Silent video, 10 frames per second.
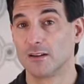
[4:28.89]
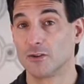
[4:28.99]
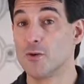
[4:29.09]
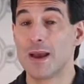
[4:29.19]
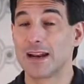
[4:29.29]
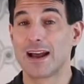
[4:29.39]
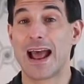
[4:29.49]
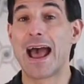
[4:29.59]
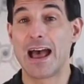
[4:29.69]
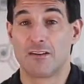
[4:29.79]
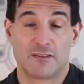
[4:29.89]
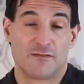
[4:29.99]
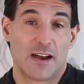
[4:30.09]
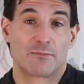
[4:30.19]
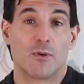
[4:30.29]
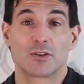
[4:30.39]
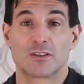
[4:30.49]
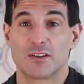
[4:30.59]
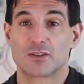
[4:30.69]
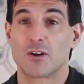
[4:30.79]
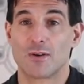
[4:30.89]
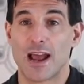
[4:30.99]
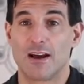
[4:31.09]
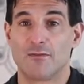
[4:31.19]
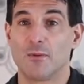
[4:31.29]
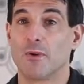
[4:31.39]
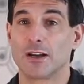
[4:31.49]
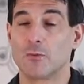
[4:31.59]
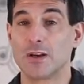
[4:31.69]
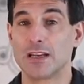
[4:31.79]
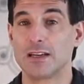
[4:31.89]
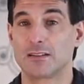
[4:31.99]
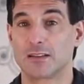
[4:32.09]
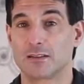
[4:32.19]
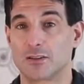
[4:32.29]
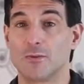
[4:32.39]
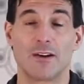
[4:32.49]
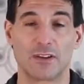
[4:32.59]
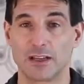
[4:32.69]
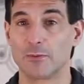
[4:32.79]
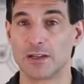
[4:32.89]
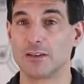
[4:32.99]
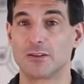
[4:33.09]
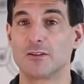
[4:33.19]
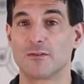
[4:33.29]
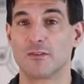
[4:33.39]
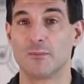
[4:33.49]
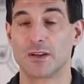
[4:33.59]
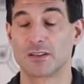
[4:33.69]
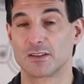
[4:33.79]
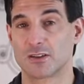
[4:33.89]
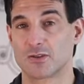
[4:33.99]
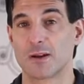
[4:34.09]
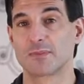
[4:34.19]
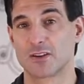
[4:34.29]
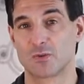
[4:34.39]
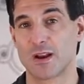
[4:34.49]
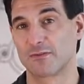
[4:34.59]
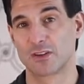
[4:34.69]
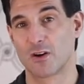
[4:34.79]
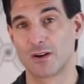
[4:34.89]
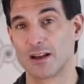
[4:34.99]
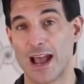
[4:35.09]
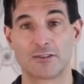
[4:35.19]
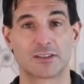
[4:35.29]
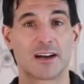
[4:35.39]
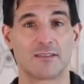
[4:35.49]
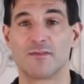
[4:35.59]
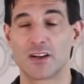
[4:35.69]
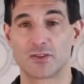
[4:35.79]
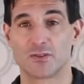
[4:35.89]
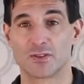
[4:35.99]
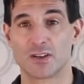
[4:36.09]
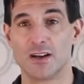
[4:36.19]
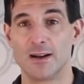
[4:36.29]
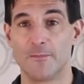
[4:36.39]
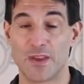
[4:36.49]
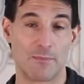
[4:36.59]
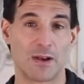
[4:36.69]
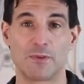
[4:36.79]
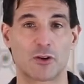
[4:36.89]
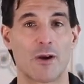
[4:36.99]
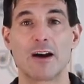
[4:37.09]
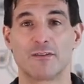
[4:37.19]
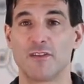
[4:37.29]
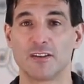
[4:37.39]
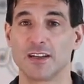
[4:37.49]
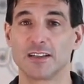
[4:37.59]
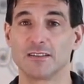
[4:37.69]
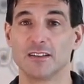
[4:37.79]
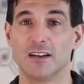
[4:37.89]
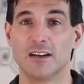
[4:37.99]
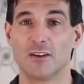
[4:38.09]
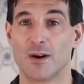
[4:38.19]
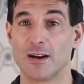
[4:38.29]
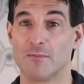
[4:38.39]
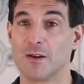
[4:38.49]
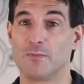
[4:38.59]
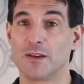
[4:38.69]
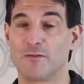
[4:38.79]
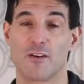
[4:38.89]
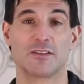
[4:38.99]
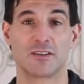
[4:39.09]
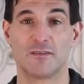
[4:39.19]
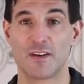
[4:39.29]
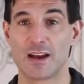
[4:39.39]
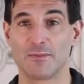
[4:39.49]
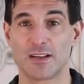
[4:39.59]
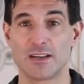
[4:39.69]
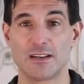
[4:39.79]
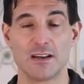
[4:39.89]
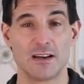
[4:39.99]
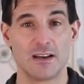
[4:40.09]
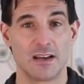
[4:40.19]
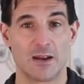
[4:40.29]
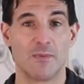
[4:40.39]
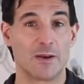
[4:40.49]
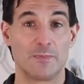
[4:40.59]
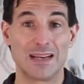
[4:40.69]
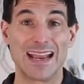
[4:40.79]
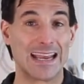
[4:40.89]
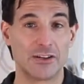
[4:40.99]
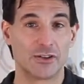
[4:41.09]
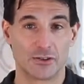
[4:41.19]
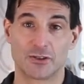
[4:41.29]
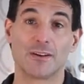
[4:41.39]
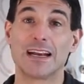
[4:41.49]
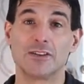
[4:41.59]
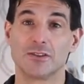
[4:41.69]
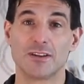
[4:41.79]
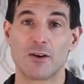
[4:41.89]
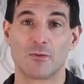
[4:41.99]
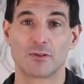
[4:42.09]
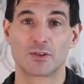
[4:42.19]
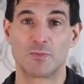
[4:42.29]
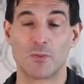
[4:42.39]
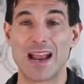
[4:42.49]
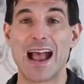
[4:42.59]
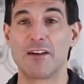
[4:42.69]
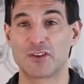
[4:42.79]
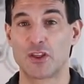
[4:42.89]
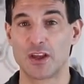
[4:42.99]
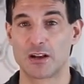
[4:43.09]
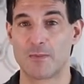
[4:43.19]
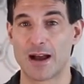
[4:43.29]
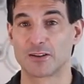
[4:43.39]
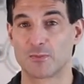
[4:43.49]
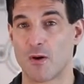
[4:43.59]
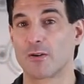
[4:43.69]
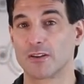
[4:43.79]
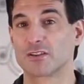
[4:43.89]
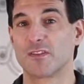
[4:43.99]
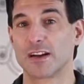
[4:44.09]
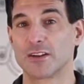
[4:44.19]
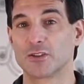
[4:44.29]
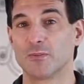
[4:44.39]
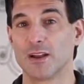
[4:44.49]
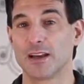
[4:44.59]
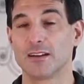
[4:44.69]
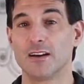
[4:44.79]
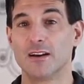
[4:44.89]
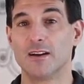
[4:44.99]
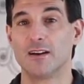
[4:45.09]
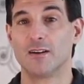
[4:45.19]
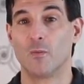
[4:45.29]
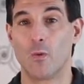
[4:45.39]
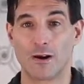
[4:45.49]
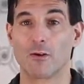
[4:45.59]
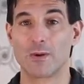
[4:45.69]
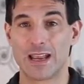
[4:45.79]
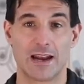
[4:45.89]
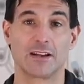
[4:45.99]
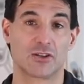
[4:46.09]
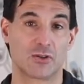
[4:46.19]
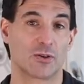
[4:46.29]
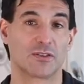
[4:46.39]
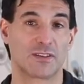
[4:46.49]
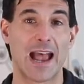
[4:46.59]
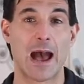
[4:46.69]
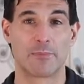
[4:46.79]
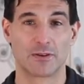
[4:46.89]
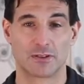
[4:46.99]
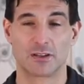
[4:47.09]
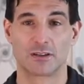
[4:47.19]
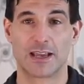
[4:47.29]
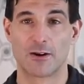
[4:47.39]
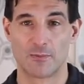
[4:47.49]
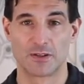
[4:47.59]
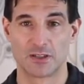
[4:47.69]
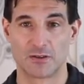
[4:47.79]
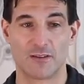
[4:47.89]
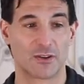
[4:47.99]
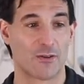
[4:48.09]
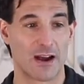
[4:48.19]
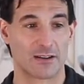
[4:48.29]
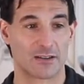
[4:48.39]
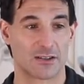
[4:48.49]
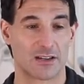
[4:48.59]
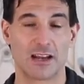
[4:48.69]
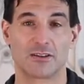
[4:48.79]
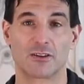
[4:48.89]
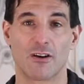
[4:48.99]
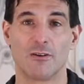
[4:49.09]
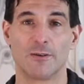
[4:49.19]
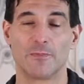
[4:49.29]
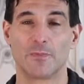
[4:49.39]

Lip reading: You may not have, in fact, most of us don't have the money we need to do everything we need to do for the business. So sometimes we have to go to outside investors. That might be crowdfunding, right? It might be friends and family. It might be angels or angel networks, but we have to think about, as part of this financial plan, where are we getting a source of capital to get our business off the ground and to grow it.